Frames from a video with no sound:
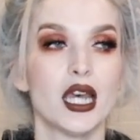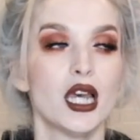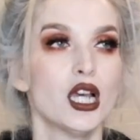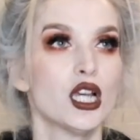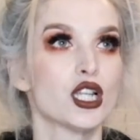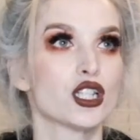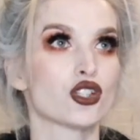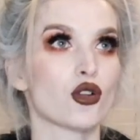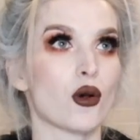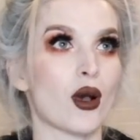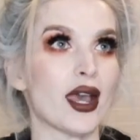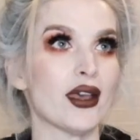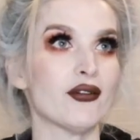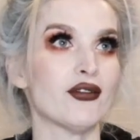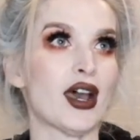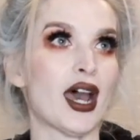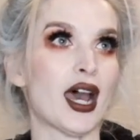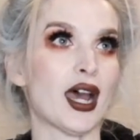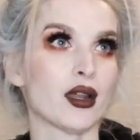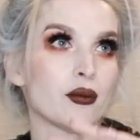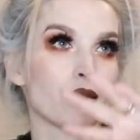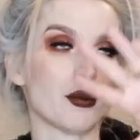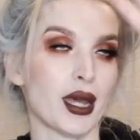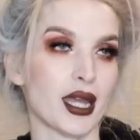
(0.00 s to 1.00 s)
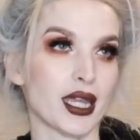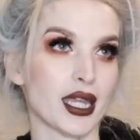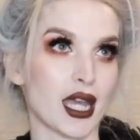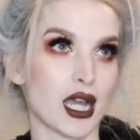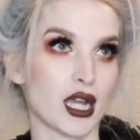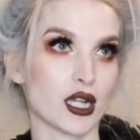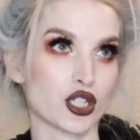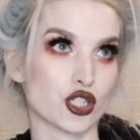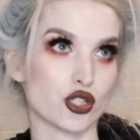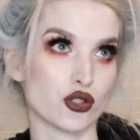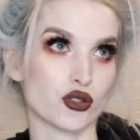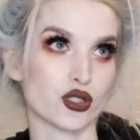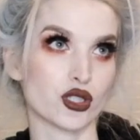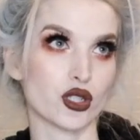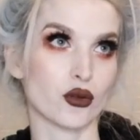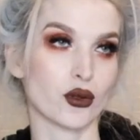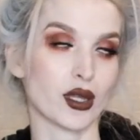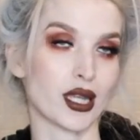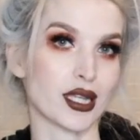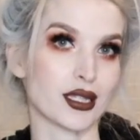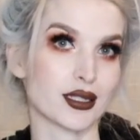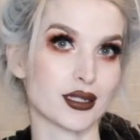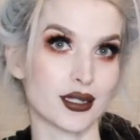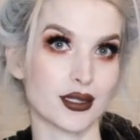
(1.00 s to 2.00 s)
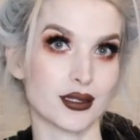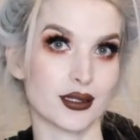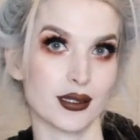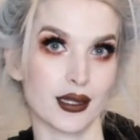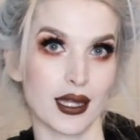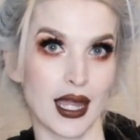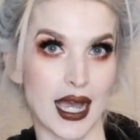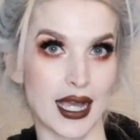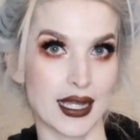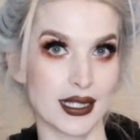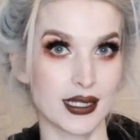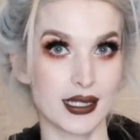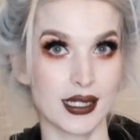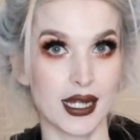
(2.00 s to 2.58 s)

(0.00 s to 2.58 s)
So I've had my cashews soaking since last